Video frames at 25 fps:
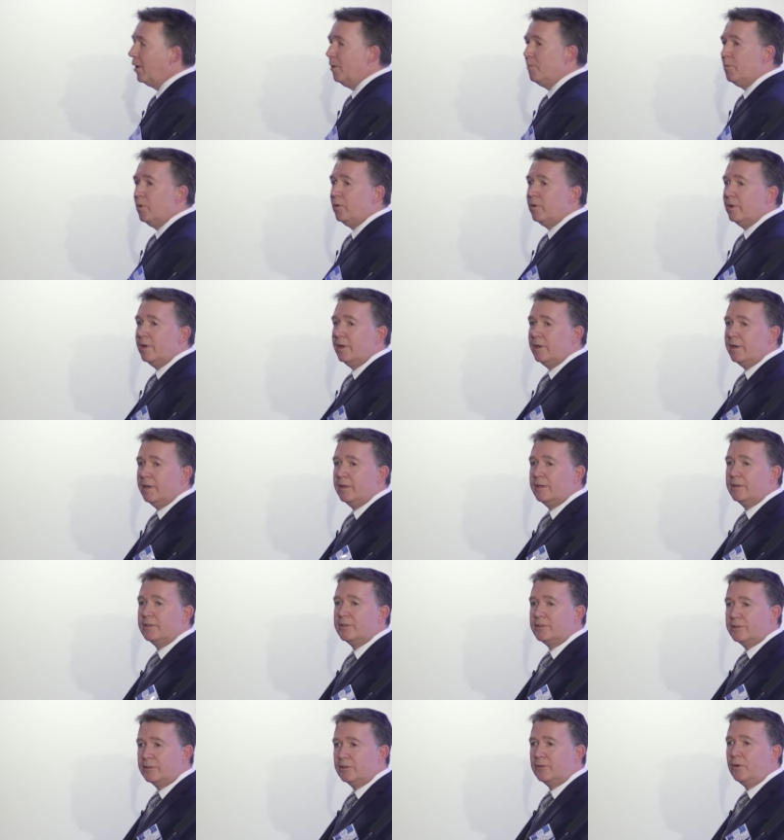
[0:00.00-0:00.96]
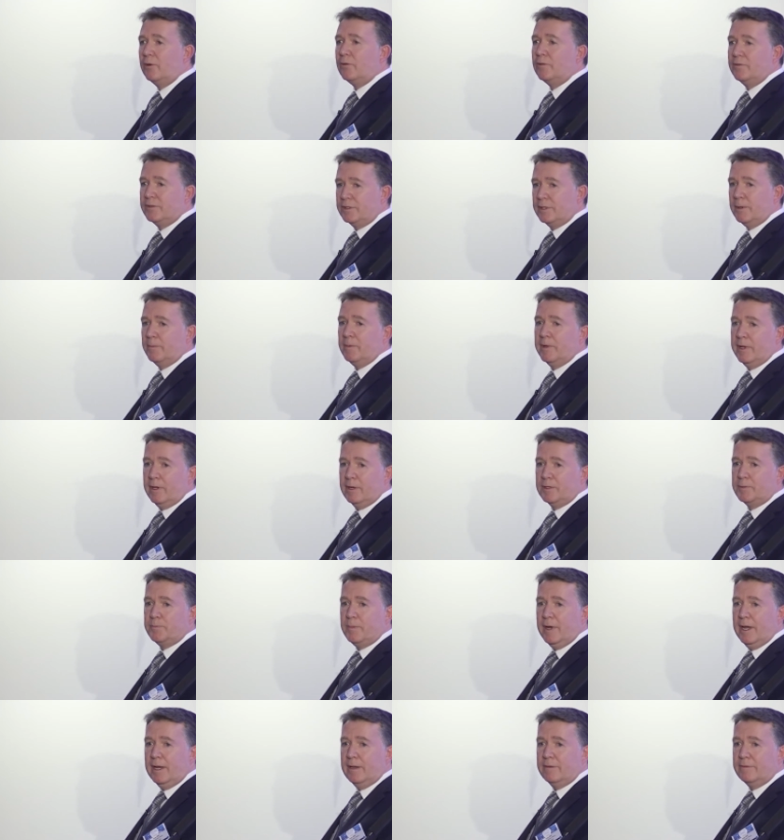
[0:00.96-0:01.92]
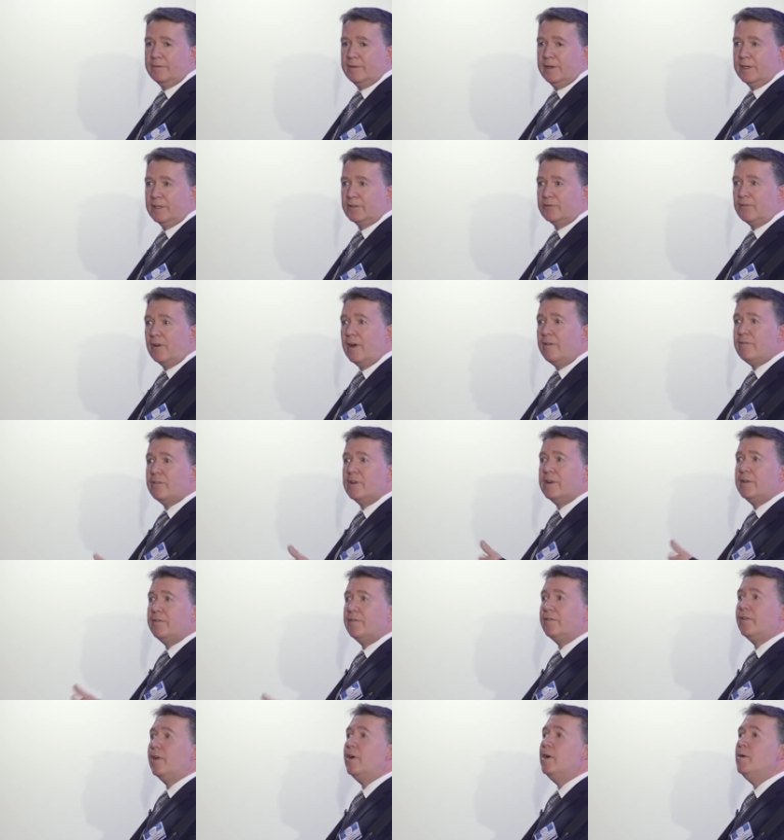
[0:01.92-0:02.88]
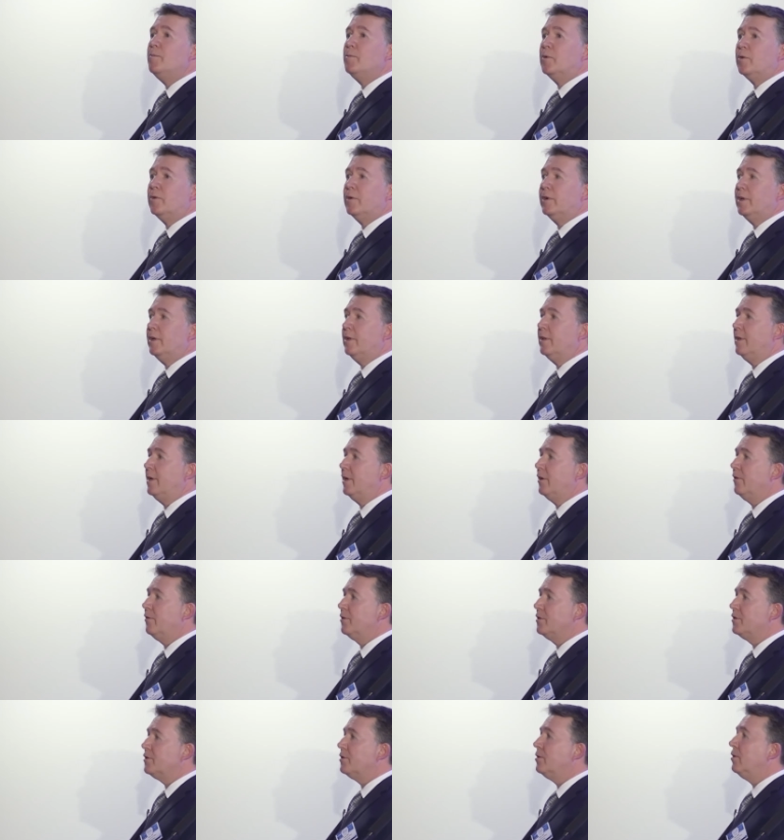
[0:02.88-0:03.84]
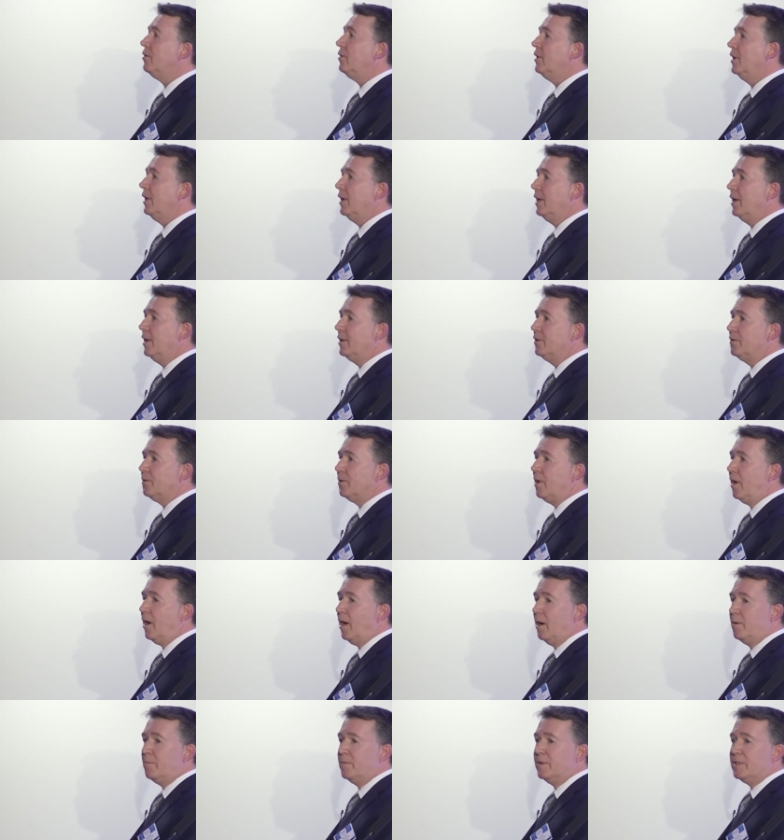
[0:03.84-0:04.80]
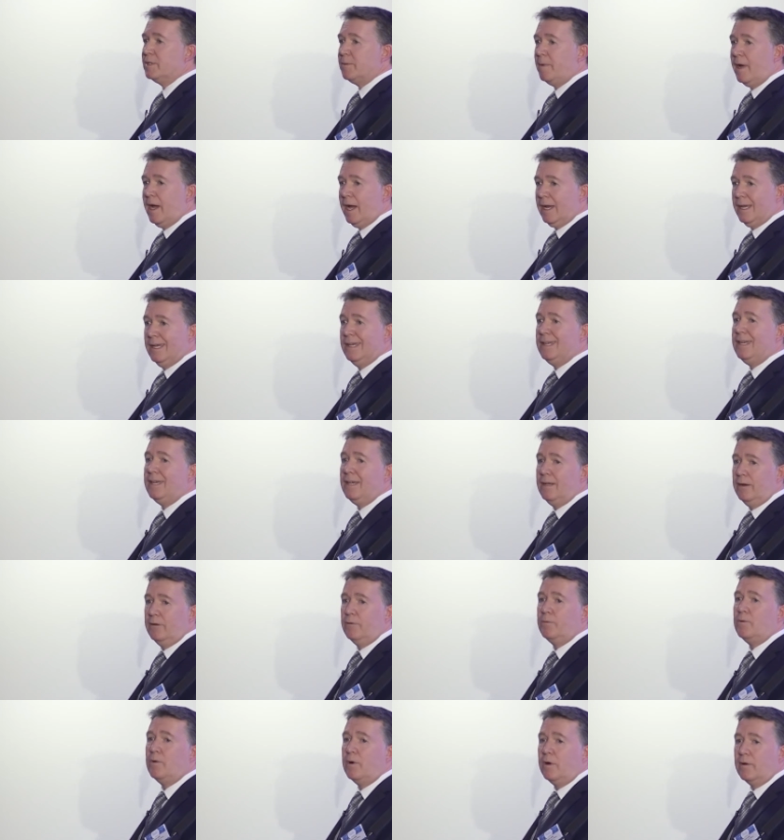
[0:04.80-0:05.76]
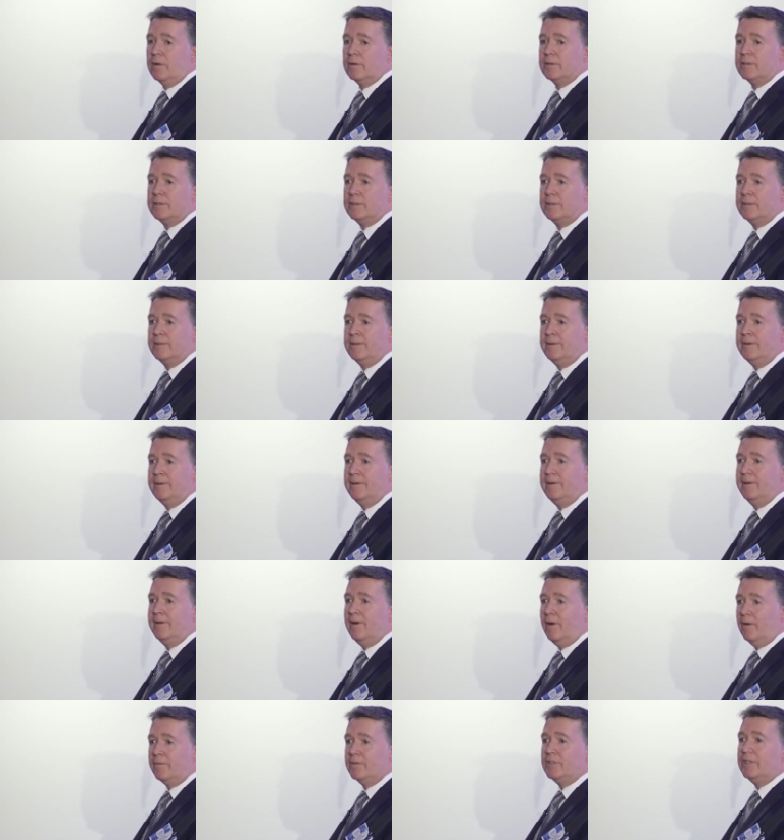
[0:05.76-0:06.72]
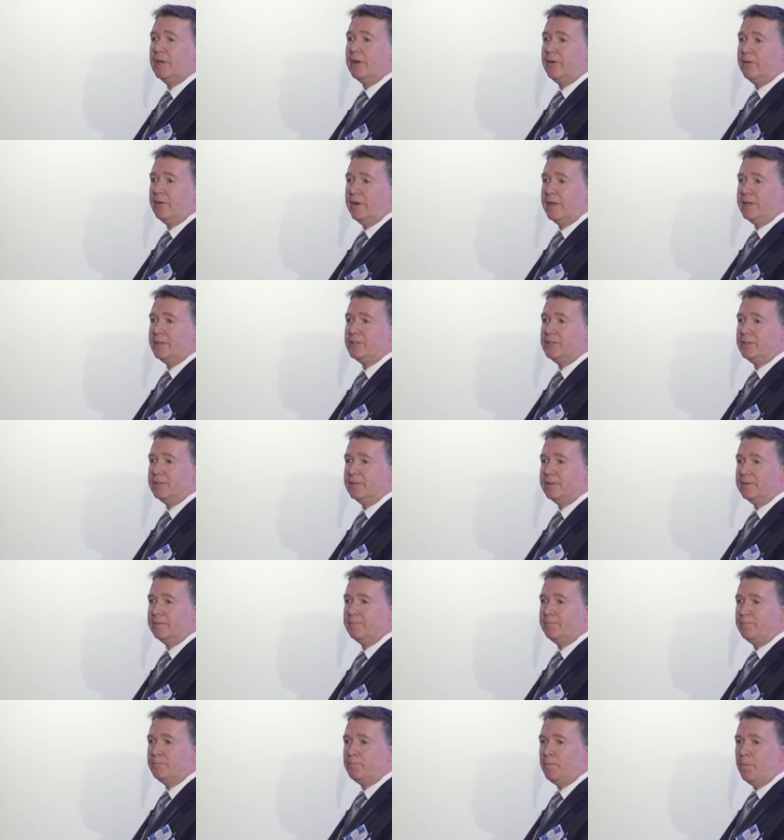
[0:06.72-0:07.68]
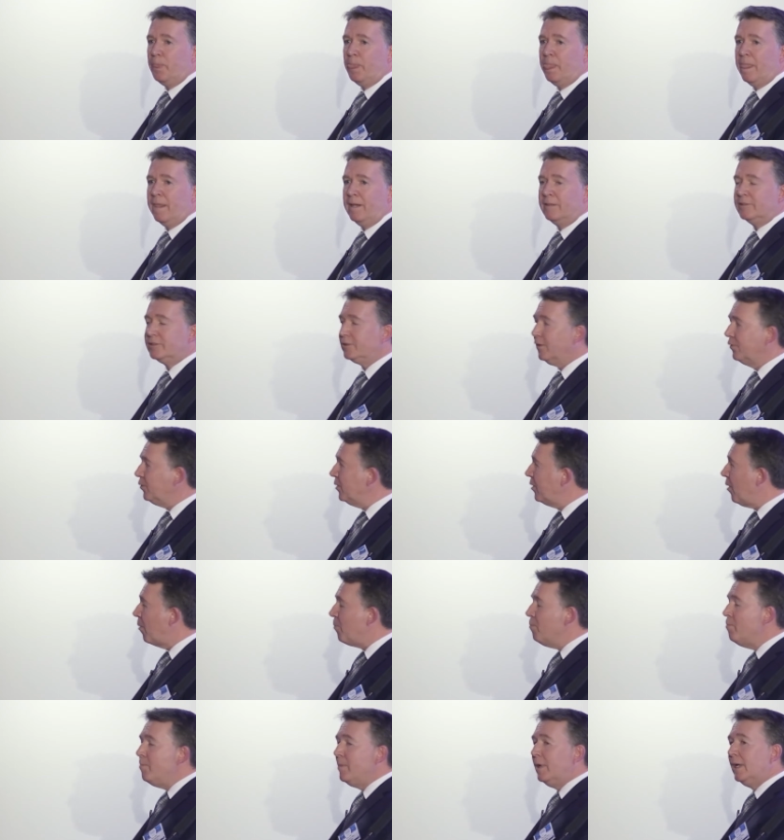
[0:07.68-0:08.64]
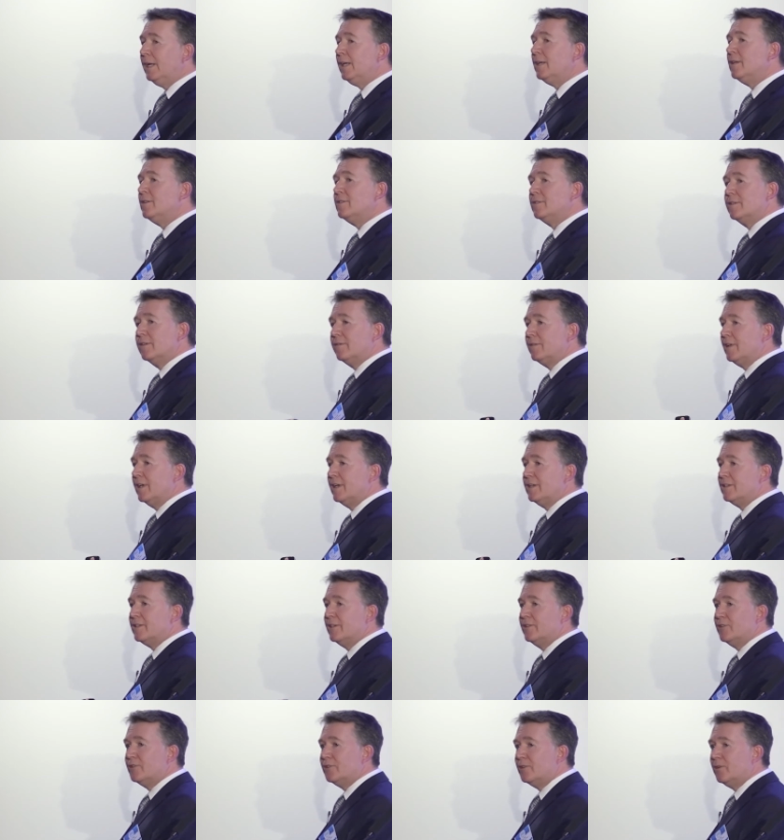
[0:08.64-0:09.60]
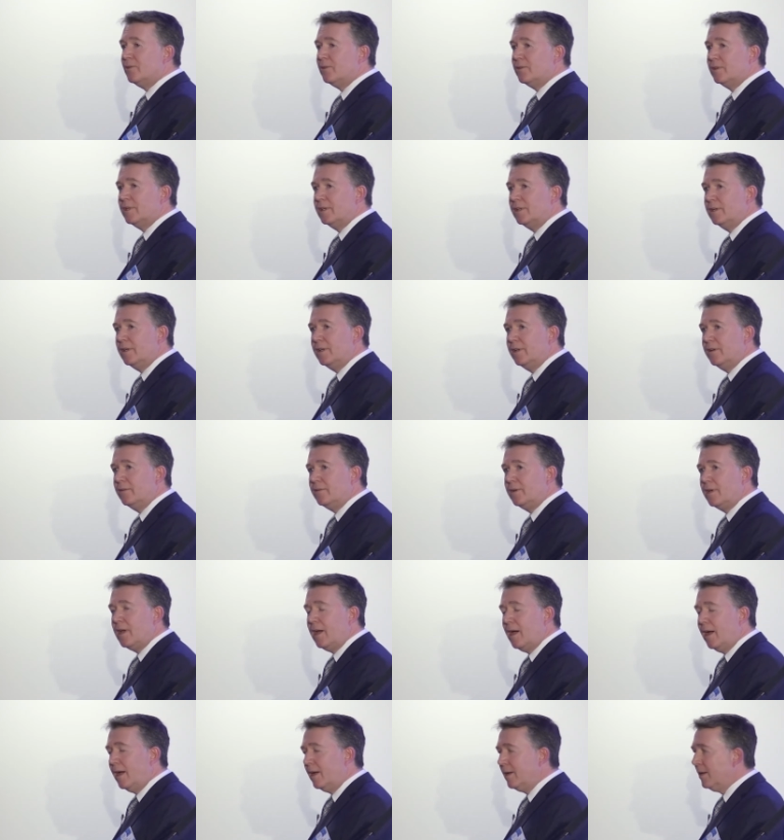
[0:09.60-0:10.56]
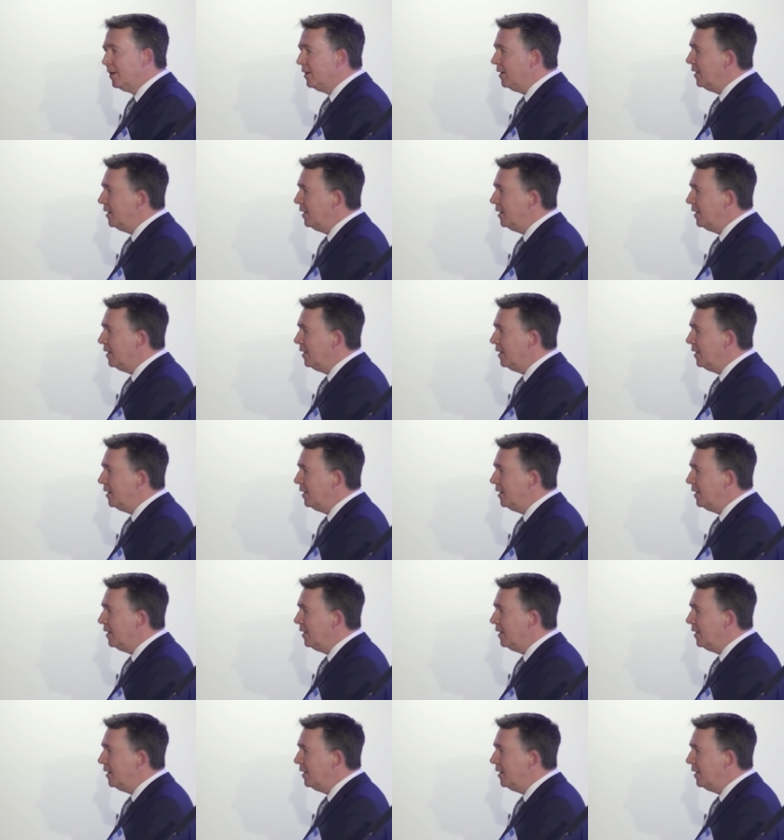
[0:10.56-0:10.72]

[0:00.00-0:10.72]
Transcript: boiler solves some of those benefits. For every flow boiler that you're installing into a home, it's about a kilowatt of generation. So if we've got millions of these installed in the U K,